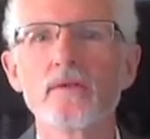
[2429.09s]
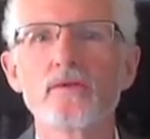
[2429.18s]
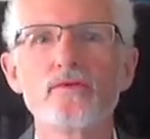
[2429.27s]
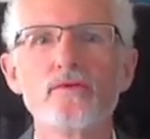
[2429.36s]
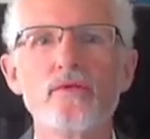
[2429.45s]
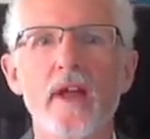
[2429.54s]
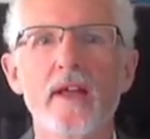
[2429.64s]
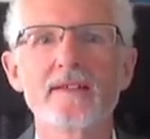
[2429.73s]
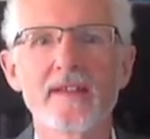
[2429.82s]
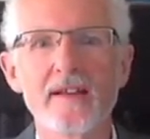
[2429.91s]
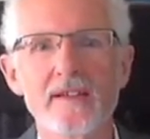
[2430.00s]
2
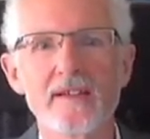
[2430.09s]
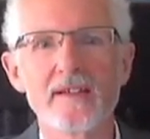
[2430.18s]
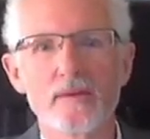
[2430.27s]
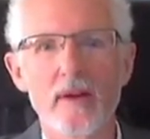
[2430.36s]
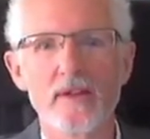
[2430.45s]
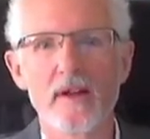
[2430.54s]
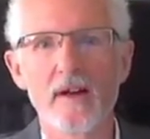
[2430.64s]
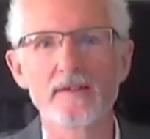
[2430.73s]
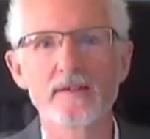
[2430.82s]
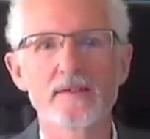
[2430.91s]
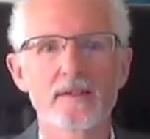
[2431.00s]
extended
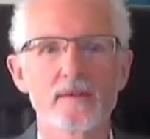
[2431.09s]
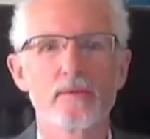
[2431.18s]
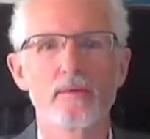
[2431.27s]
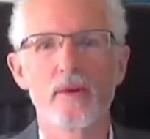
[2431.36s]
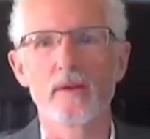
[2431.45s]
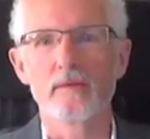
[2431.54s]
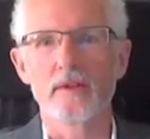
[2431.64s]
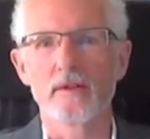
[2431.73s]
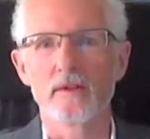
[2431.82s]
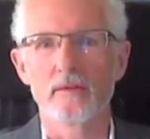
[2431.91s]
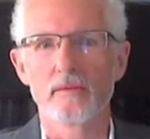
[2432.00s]
webinars where we